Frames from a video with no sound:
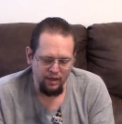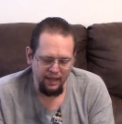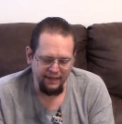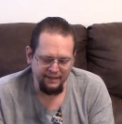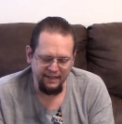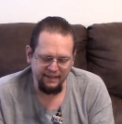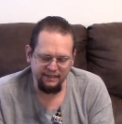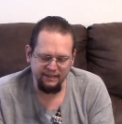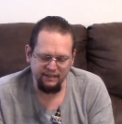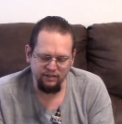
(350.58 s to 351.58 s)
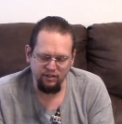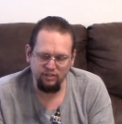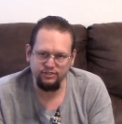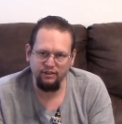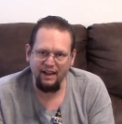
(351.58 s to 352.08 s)
And then it'll
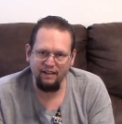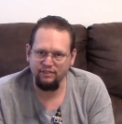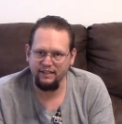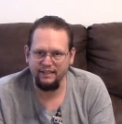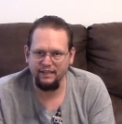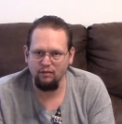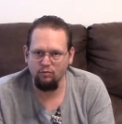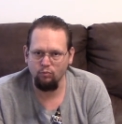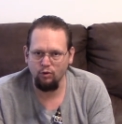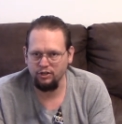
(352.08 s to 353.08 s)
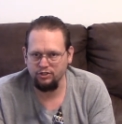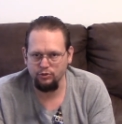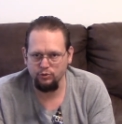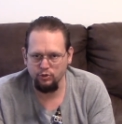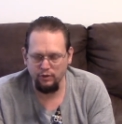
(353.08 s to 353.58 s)
also have like 1 or
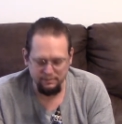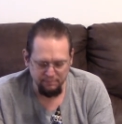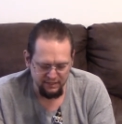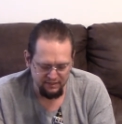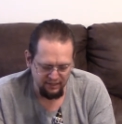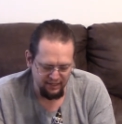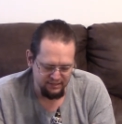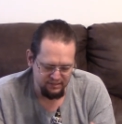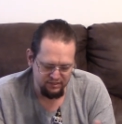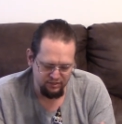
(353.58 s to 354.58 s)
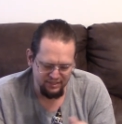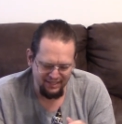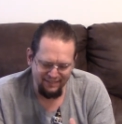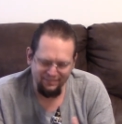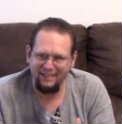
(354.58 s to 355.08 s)
2 USB slots, so it's
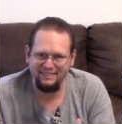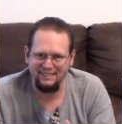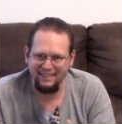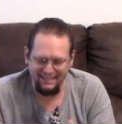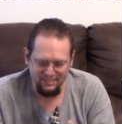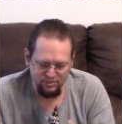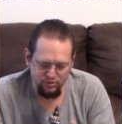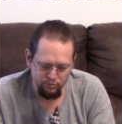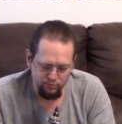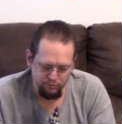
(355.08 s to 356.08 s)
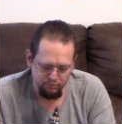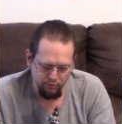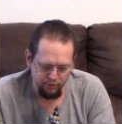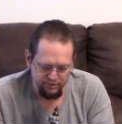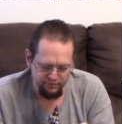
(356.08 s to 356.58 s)
kind of odd that it has 2
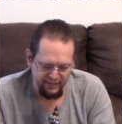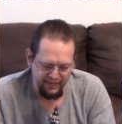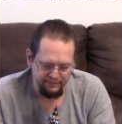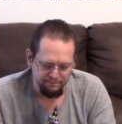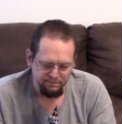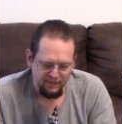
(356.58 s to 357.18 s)
ports for that.